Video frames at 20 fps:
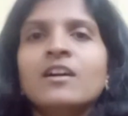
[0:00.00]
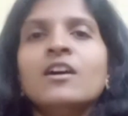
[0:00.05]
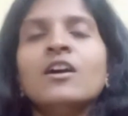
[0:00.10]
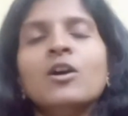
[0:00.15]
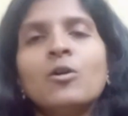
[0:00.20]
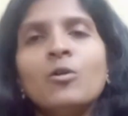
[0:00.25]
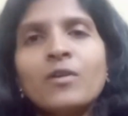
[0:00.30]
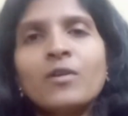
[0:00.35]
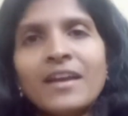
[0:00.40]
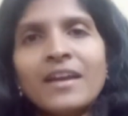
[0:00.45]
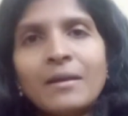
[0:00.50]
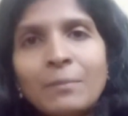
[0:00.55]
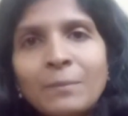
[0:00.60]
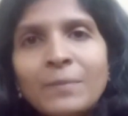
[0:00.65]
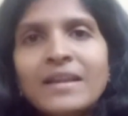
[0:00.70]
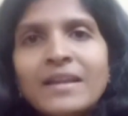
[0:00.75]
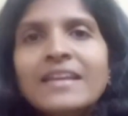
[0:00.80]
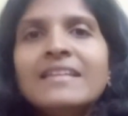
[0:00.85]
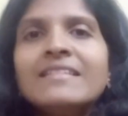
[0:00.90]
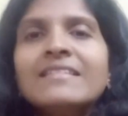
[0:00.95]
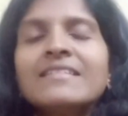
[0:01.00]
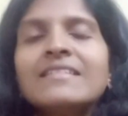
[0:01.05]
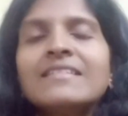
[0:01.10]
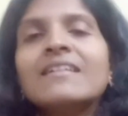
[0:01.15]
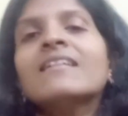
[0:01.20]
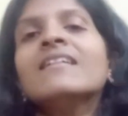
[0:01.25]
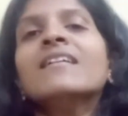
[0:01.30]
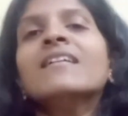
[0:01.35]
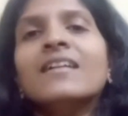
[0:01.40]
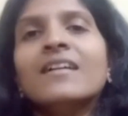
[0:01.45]
okay, please
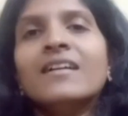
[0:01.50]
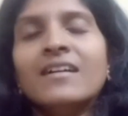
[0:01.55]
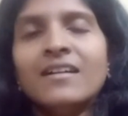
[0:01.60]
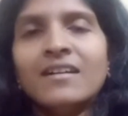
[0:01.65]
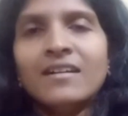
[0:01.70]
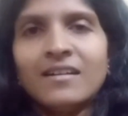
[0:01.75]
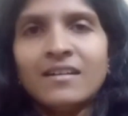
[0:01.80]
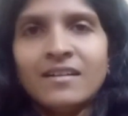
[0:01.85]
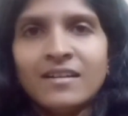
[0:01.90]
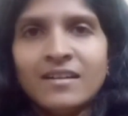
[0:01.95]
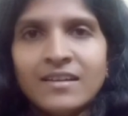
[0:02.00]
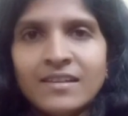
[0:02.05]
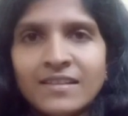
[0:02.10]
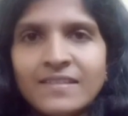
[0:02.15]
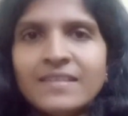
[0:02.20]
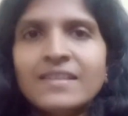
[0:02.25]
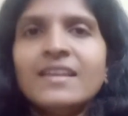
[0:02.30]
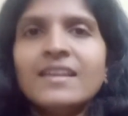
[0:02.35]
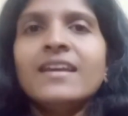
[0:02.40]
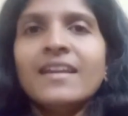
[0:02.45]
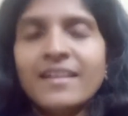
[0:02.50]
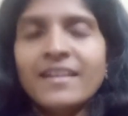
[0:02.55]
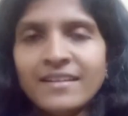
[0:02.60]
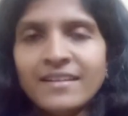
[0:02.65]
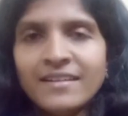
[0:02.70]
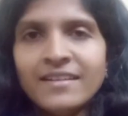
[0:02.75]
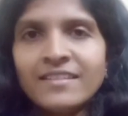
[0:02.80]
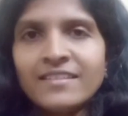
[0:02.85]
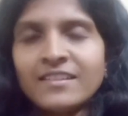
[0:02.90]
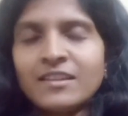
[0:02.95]
see
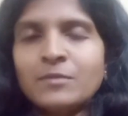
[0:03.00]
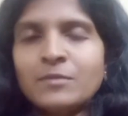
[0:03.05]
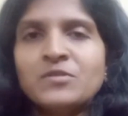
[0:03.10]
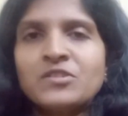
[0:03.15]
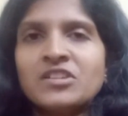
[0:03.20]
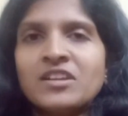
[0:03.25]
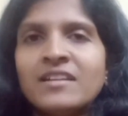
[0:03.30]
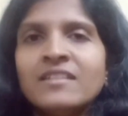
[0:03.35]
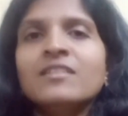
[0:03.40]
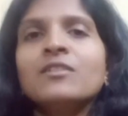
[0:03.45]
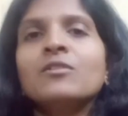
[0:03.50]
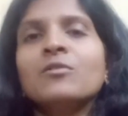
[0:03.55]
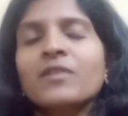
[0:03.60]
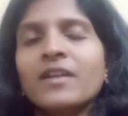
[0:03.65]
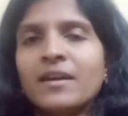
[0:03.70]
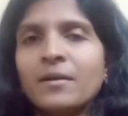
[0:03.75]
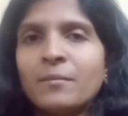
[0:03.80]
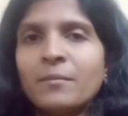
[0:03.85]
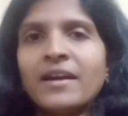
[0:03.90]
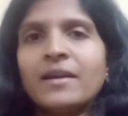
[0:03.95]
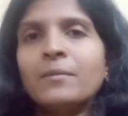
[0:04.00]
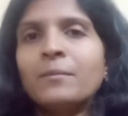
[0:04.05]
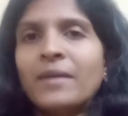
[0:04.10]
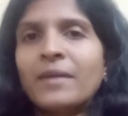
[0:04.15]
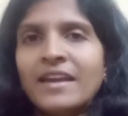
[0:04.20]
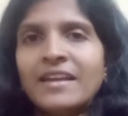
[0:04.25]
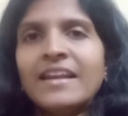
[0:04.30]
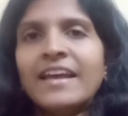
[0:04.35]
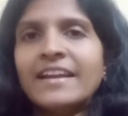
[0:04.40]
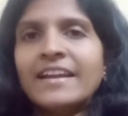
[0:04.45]
in description. Okay, my
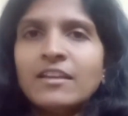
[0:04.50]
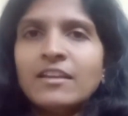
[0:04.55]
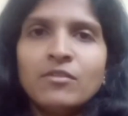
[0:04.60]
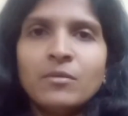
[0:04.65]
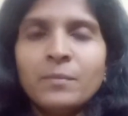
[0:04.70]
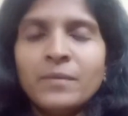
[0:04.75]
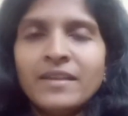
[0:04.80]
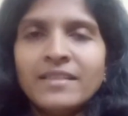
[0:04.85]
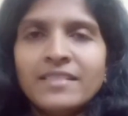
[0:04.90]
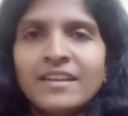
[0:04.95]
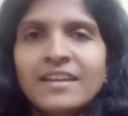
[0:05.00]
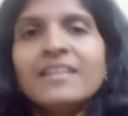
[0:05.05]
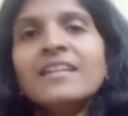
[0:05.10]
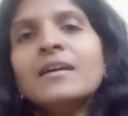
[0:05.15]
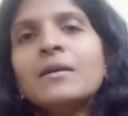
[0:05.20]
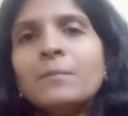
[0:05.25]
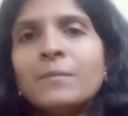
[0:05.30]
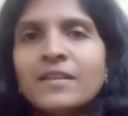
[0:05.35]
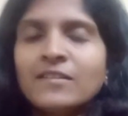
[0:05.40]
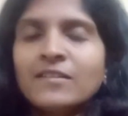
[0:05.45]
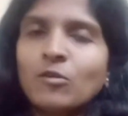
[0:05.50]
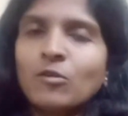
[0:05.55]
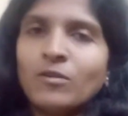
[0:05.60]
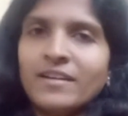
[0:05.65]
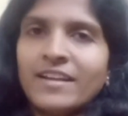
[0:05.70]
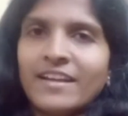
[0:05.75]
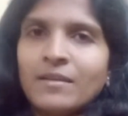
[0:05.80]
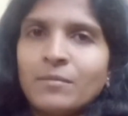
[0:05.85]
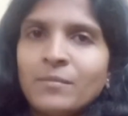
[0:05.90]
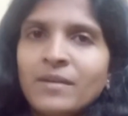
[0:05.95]
mail ID will be there. Please
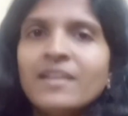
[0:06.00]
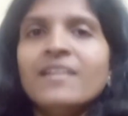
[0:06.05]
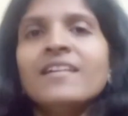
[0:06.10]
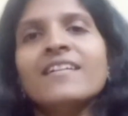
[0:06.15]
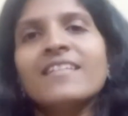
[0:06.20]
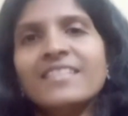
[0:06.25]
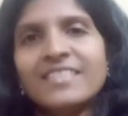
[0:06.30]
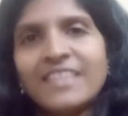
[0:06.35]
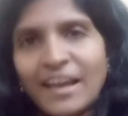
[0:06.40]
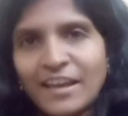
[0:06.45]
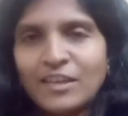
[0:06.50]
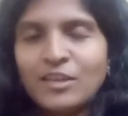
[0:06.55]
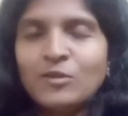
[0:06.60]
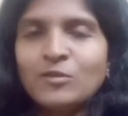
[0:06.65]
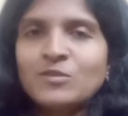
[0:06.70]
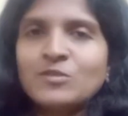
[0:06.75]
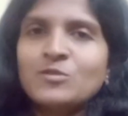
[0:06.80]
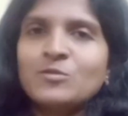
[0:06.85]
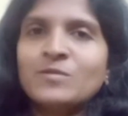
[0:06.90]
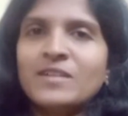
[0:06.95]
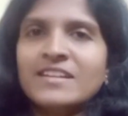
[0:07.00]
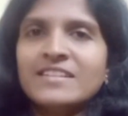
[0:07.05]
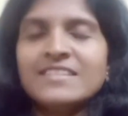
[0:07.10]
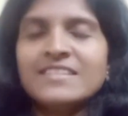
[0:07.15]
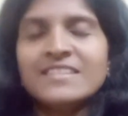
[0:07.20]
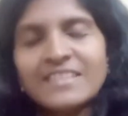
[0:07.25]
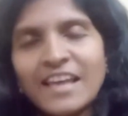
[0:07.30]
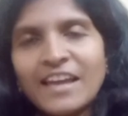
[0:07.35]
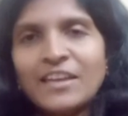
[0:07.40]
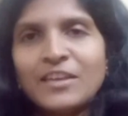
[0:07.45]
contact me. Thank you students.
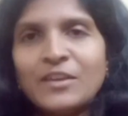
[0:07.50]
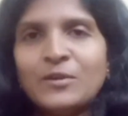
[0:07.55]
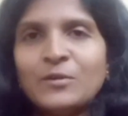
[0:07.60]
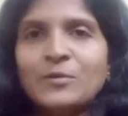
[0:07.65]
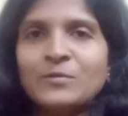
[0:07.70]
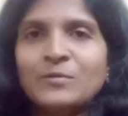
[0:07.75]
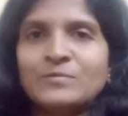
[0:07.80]
Thank you.